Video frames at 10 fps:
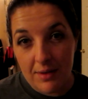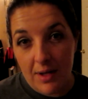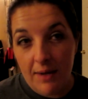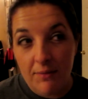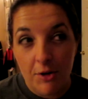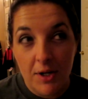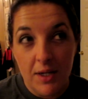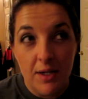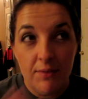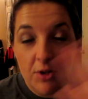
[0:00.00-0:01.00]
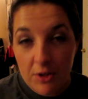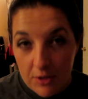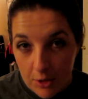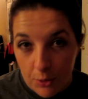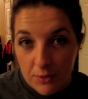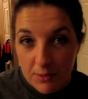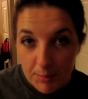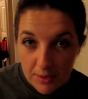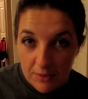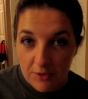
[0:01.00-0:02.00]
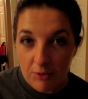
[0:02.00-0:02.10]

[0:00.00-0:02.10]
I've already given her the whole spill,